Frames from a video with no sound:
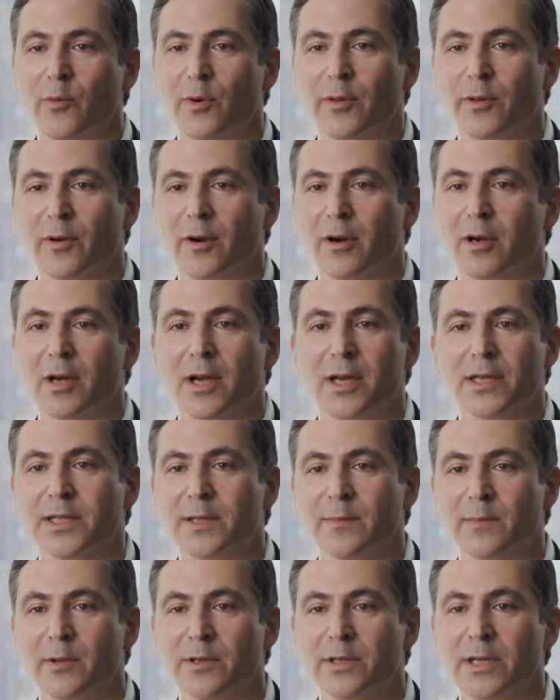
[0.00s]
with our
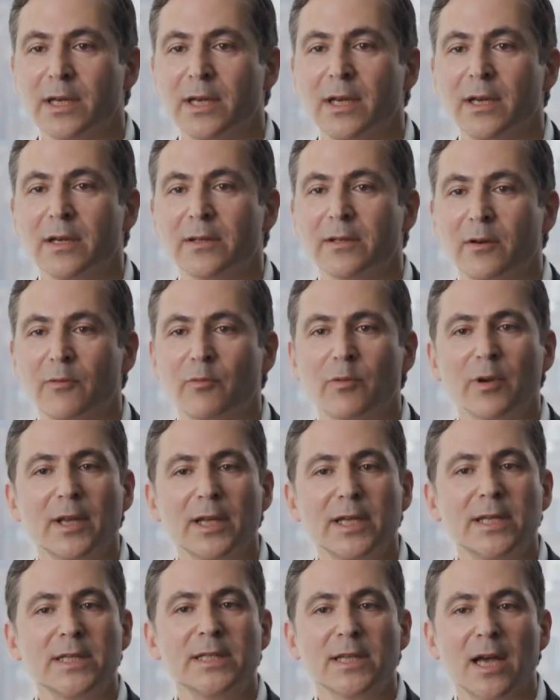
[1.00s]
customers to
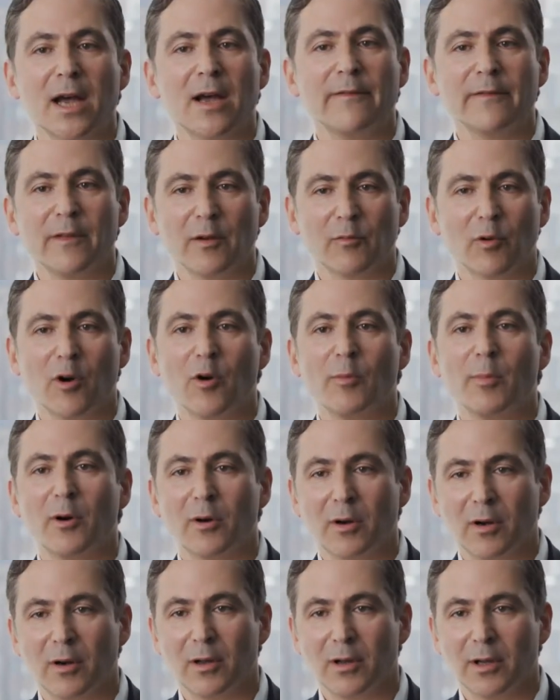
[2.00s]
really solve the
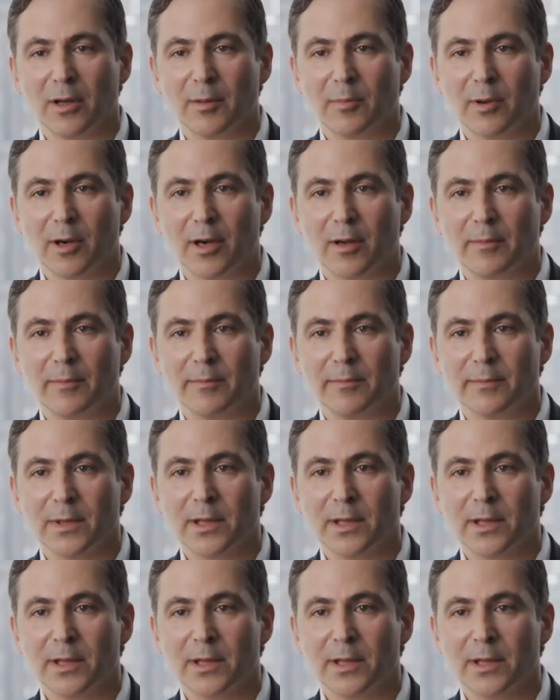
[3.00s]
robocalling problem.